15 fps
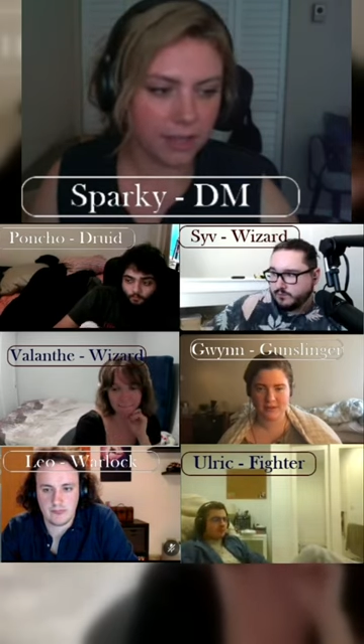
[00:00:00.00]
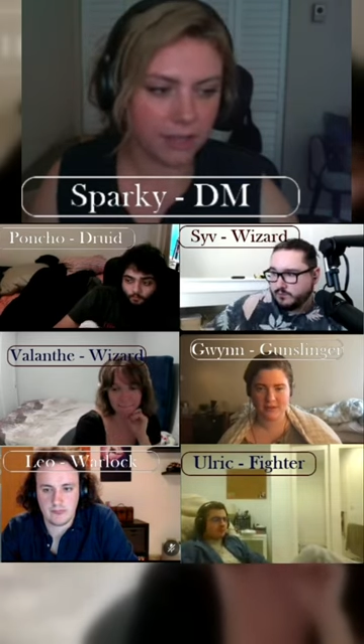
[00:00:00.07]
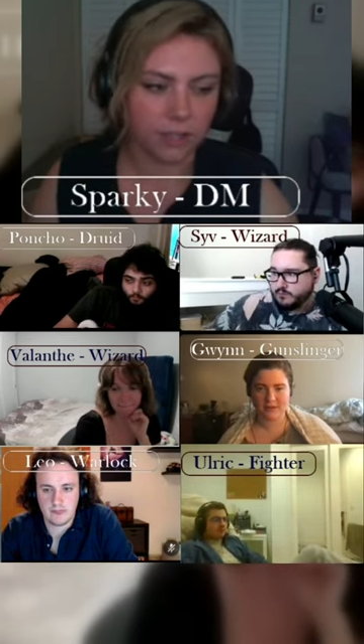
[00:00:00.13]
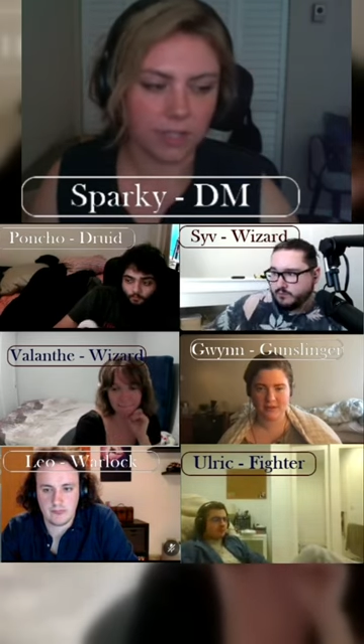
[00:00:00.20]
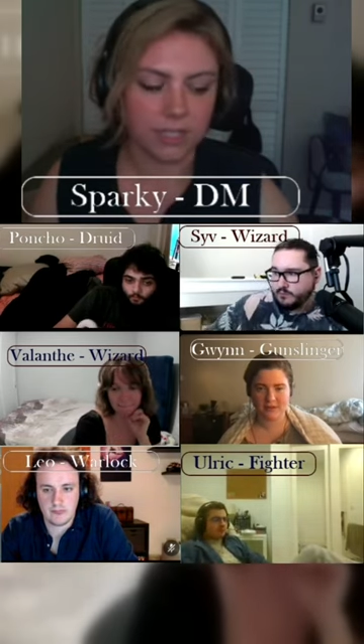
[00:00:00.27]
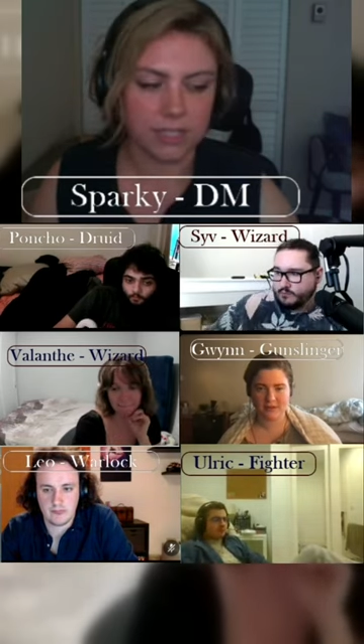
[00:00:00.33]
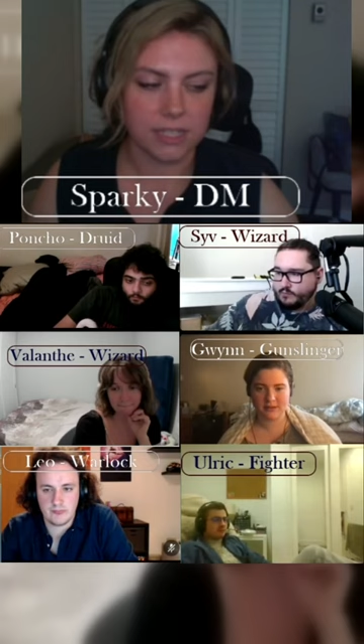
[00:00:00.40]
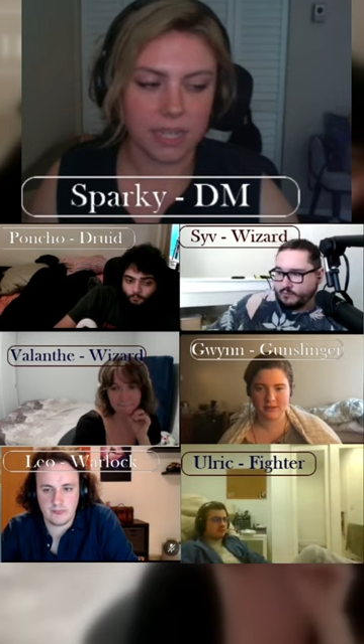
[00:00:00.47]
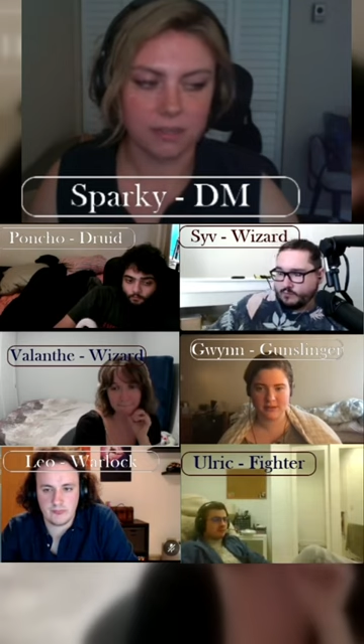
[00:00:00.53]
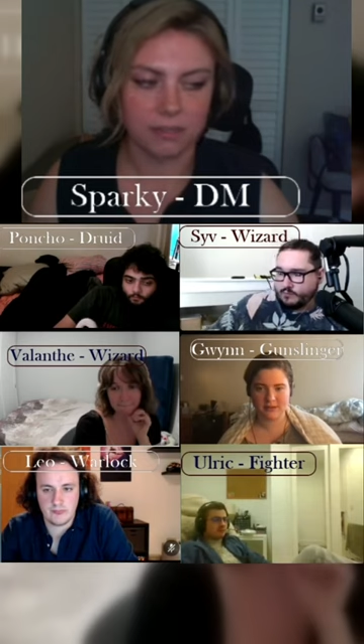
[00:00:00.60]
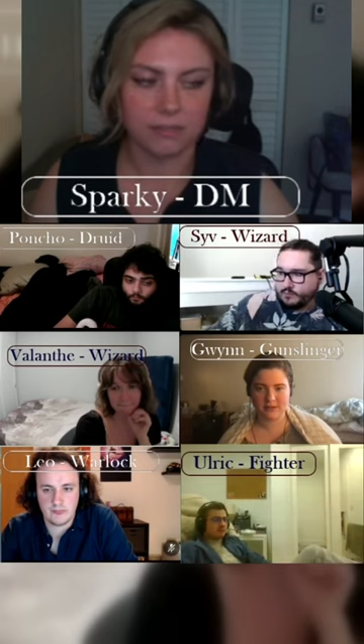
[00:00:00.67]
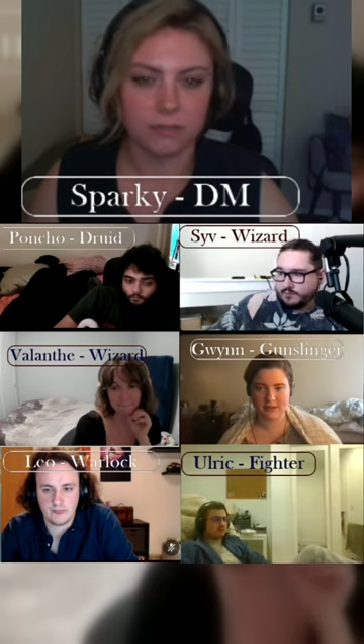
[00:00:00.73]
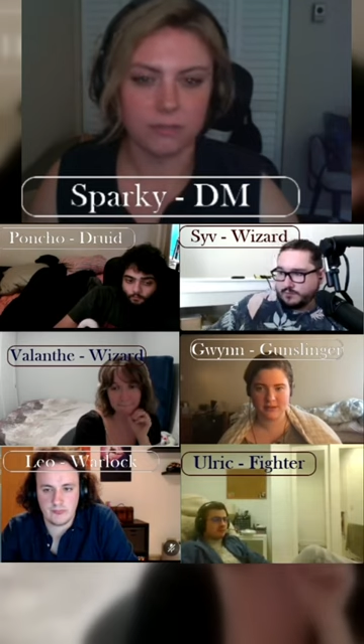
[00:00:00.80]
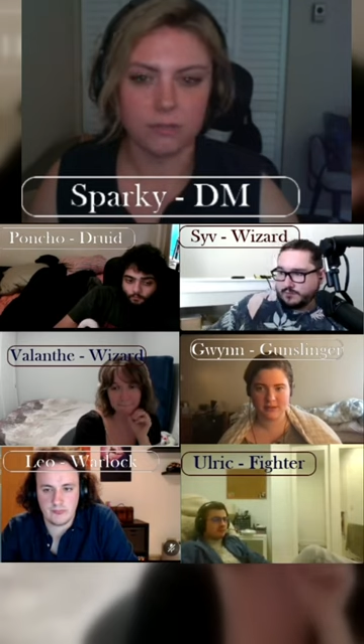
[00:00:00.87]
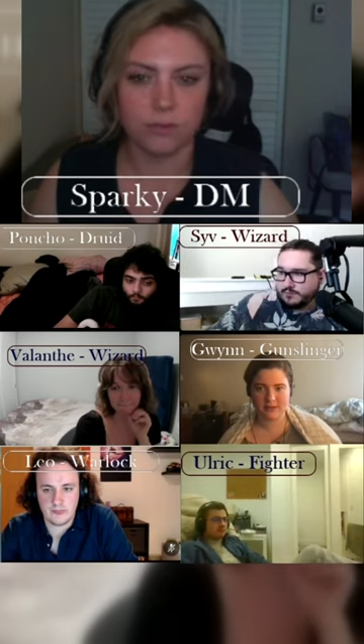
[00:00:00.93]
You're going to
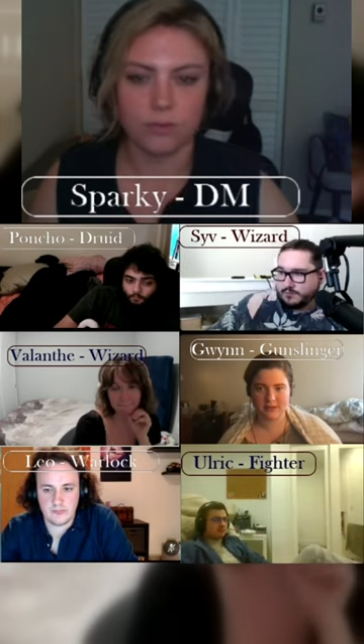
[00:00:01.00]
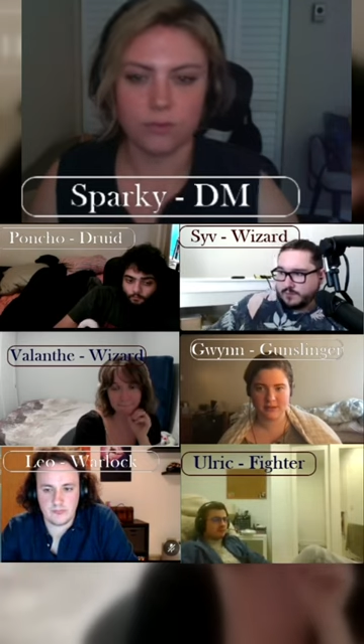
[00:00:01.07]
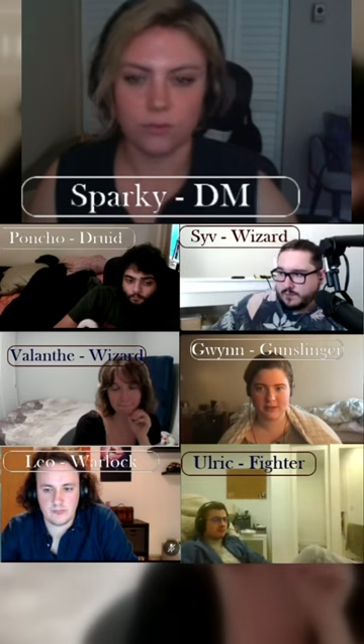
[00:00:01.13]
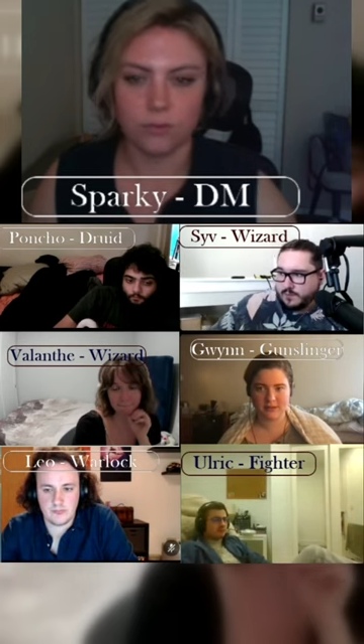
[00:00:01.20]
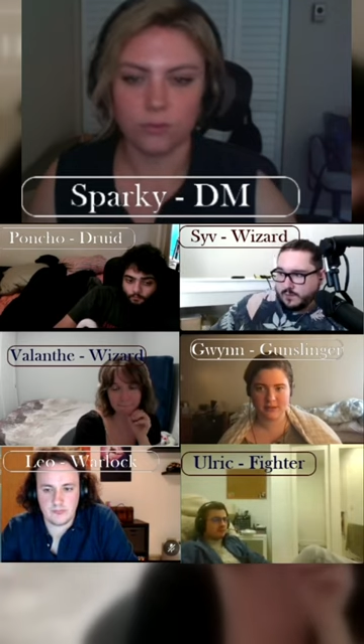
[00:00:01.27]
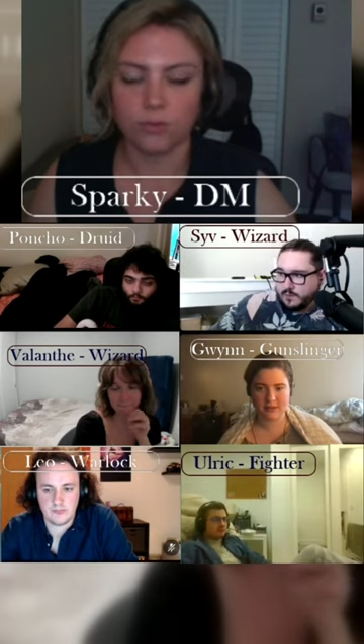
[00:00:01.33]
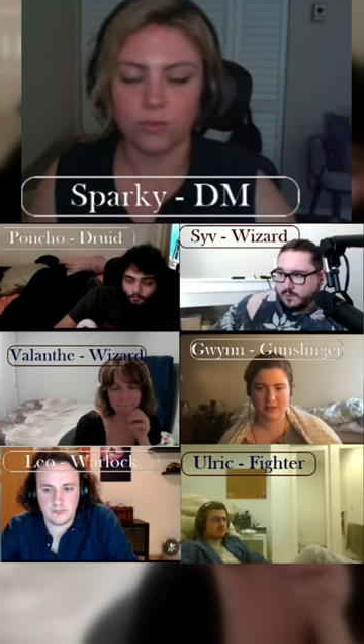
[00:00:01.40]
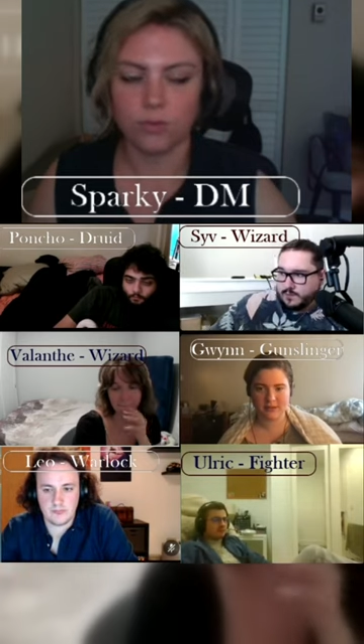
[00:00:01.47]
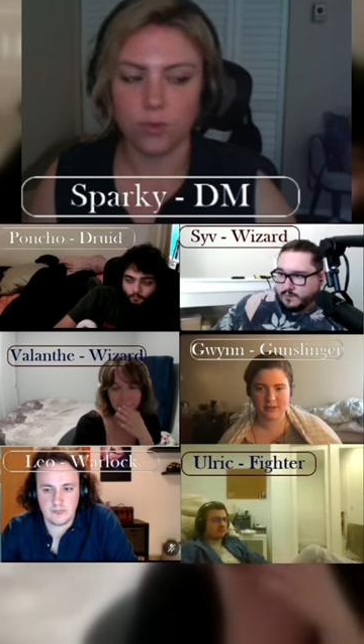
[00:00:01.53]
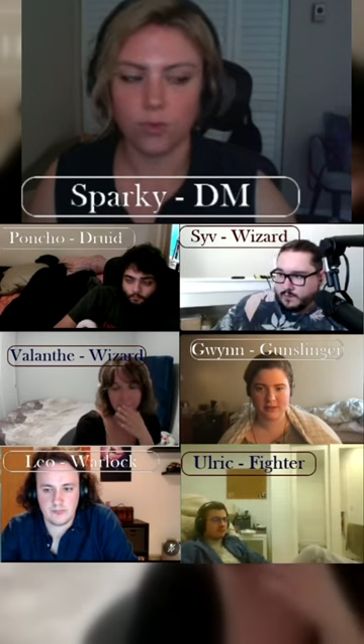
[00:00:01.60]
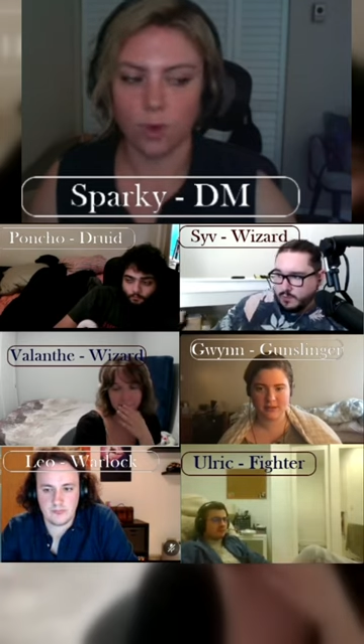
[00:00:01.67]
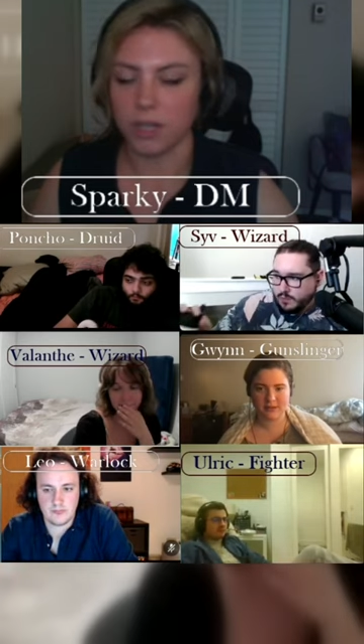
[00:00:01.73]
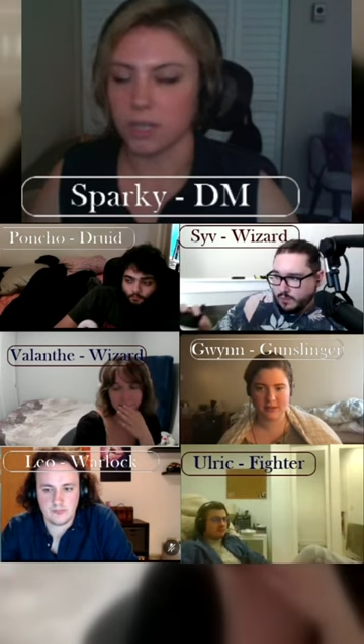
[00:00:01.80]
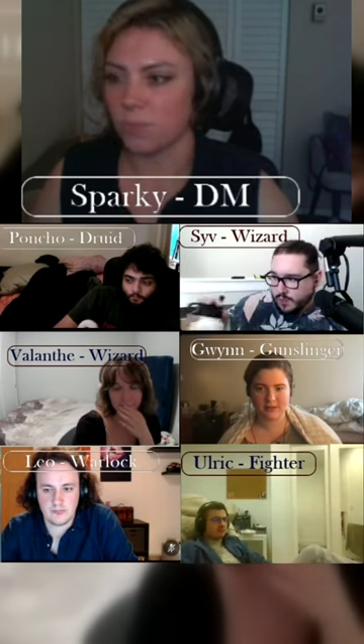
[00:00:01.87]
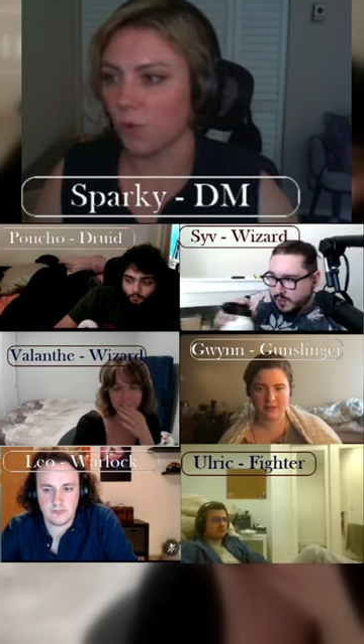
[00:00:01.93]
take
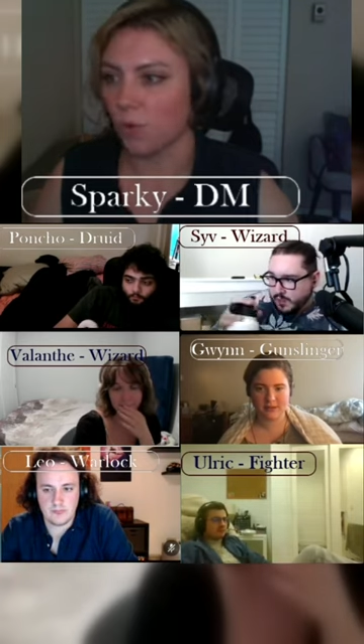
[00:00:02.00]
40